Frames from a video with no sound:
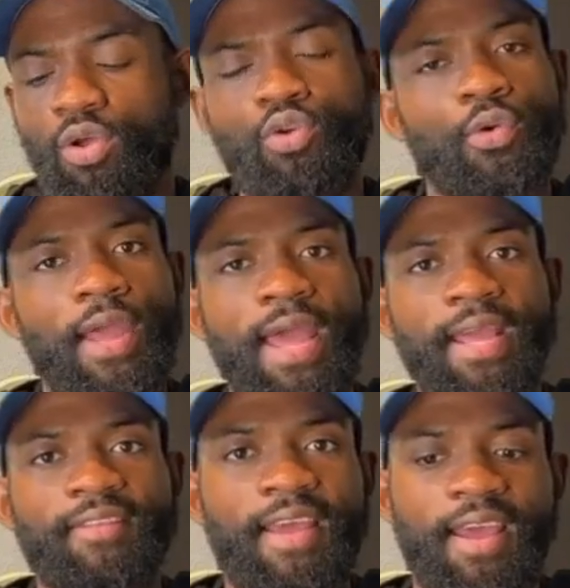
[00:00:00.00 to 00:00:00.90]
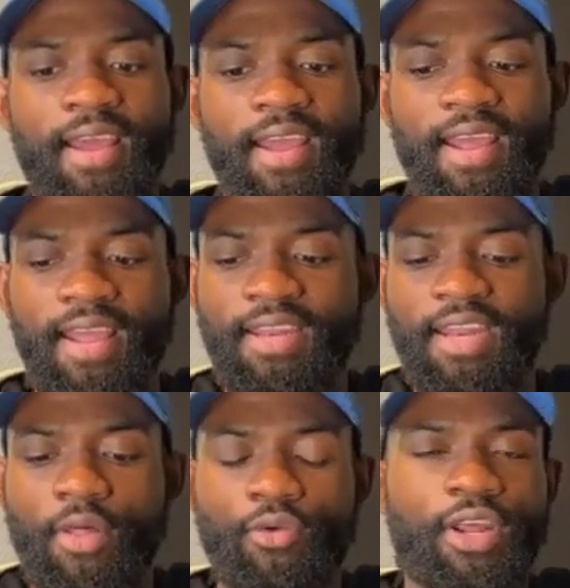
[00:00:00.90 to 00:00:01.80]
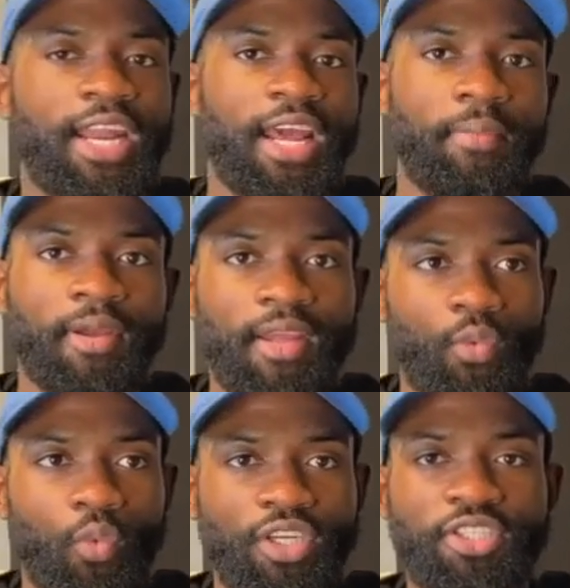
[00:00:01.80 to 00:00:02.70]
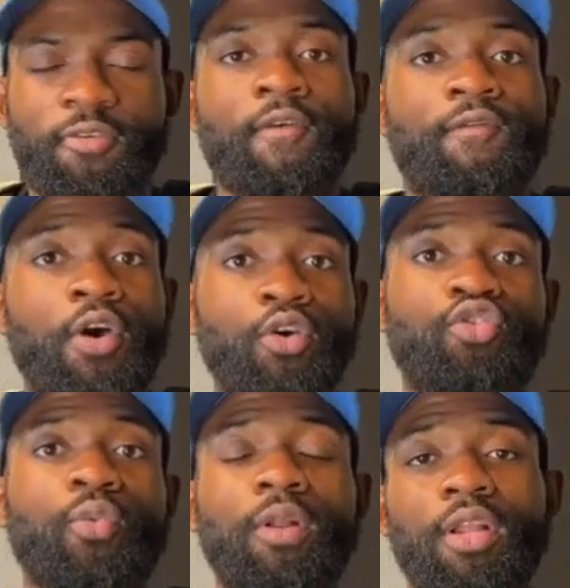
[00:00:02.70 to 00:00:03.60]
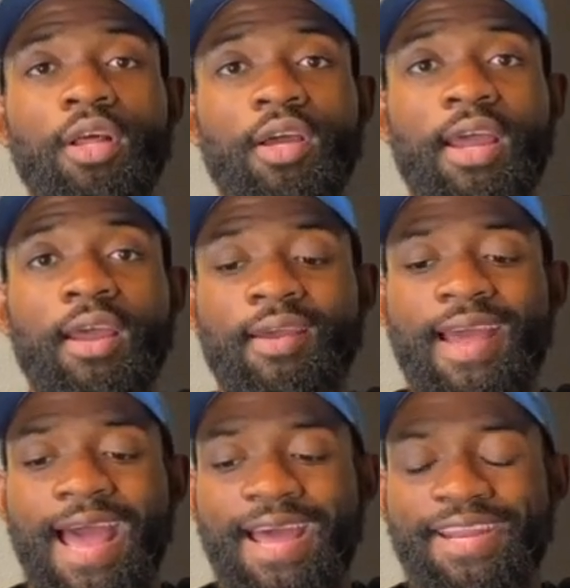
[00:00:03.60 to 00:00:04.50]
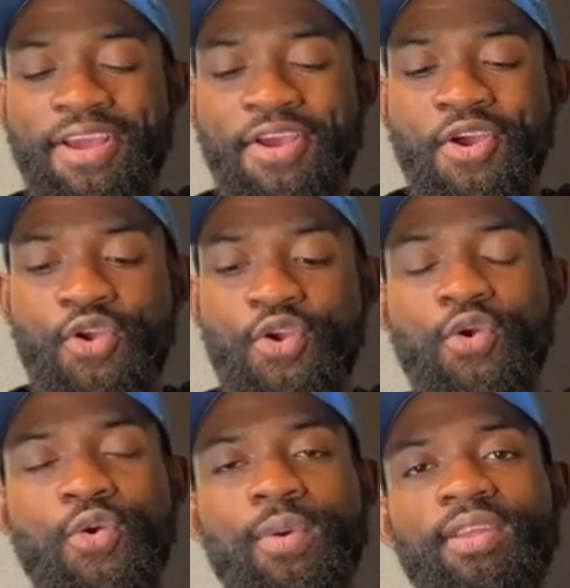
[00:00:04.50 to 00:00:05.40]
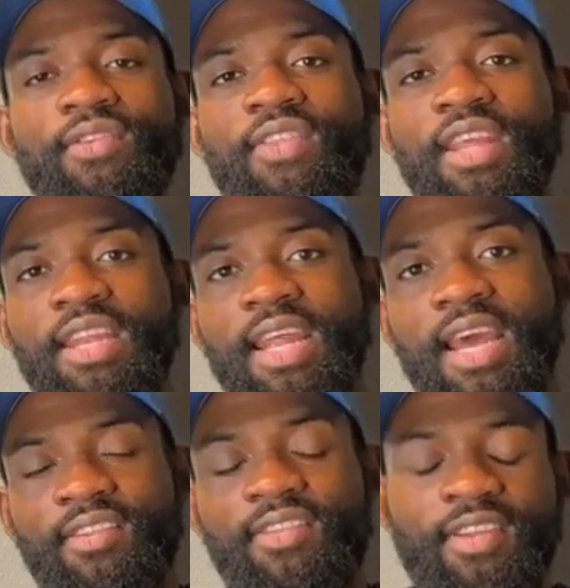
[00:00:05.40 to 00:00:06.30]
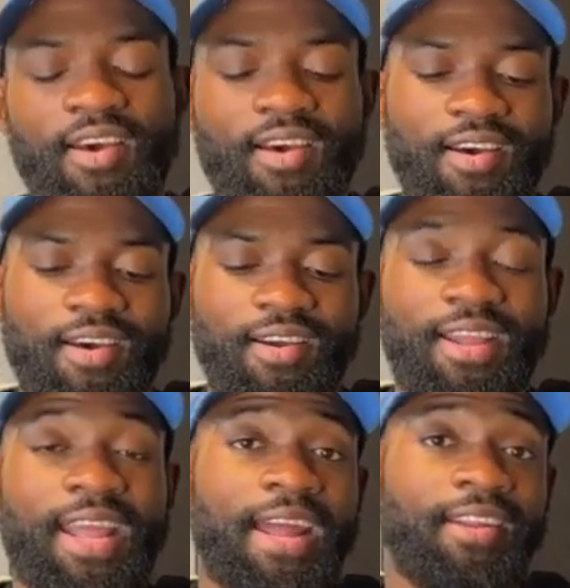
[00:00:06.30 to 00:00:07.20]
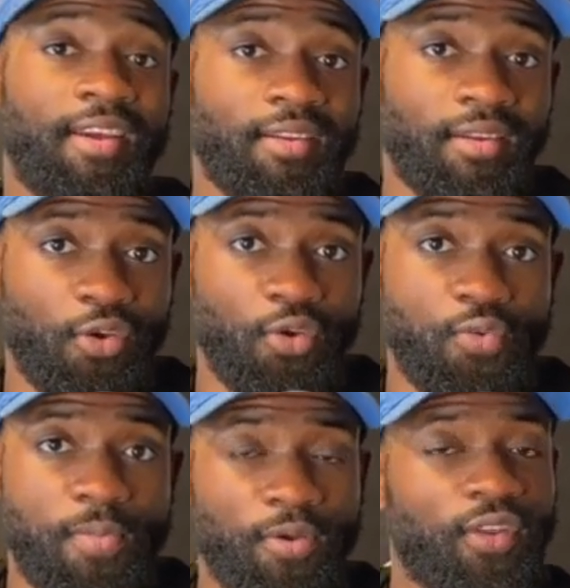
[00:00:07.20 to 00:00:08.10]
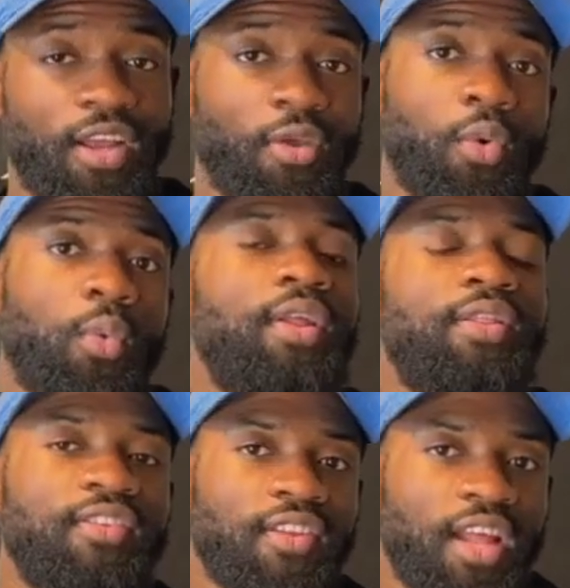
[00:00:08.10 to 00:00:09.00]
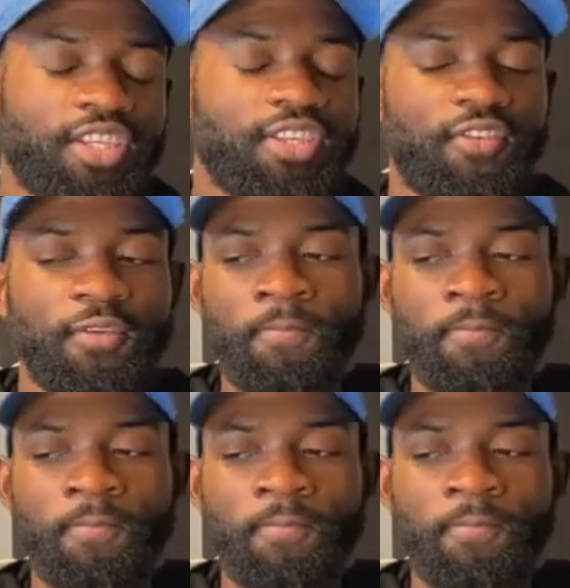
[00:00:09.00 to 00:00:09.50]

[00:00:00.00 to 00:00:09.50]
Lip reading: create another dynamic in which folks will look at who is the next candidate who most likely will win these elections.